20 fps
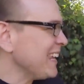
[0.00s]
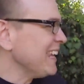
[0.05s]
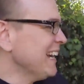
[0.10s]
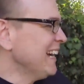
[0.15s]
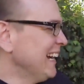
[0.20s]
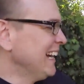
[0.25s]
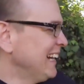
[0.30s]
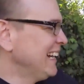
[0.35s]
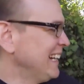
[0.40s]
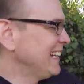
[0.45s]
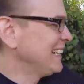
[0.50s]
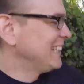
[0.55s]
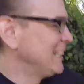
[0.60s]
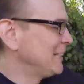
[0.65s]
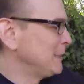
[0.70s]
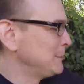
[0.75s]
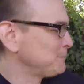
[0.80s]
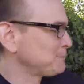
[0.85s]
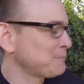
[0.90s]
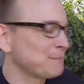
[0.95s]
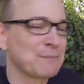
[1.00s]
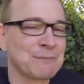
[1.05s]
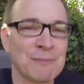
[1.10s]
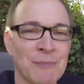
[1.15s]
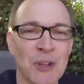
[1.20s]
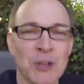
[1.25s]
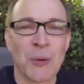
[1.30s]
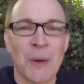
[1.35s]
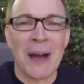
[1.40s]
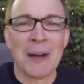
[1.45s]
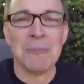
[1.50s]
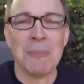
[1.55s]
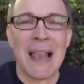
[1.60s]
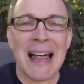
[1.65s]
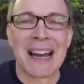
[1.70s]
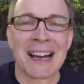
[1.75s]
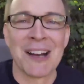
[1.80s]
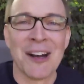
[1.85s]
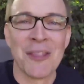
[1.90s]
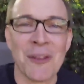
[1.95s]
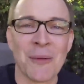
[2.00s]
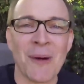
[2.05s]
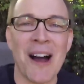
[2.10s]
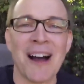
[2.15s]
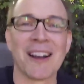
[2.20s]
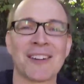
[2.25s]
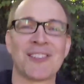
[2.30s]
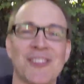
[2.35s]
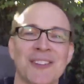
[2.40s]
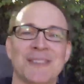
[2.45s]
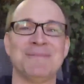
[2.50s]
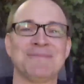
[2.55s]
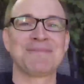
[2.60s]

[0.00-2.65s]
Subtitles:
Ah, Crown Black on the rocks.